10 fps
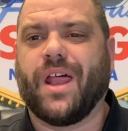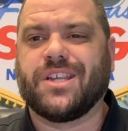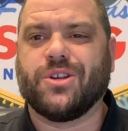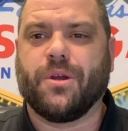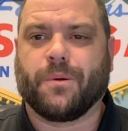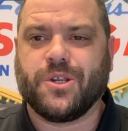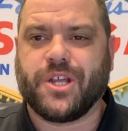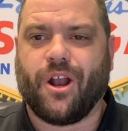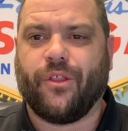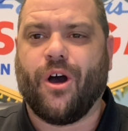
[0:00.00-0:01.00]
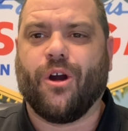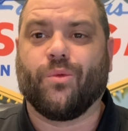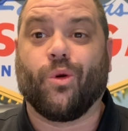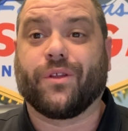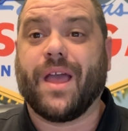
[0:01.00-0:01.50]
Let us know you appreciate all the
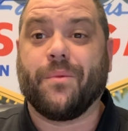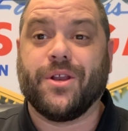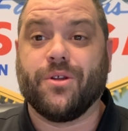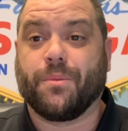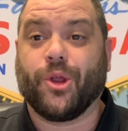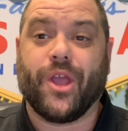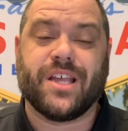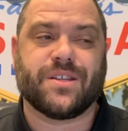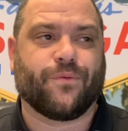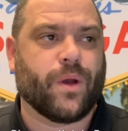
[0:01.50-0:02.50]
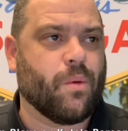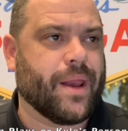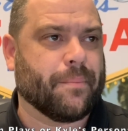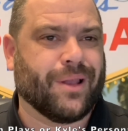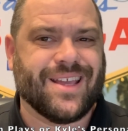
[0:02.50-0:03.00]
hard work that we do to bring you guys the free
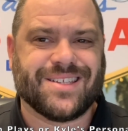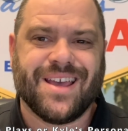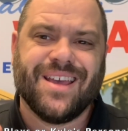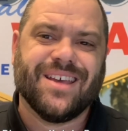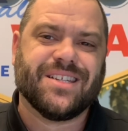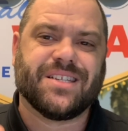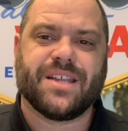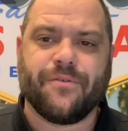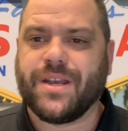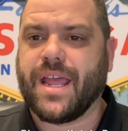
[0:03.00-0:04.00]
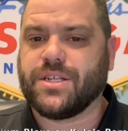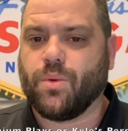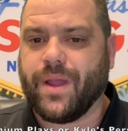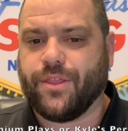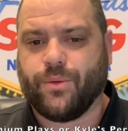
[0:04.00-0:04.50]
winning plays 7 days a week,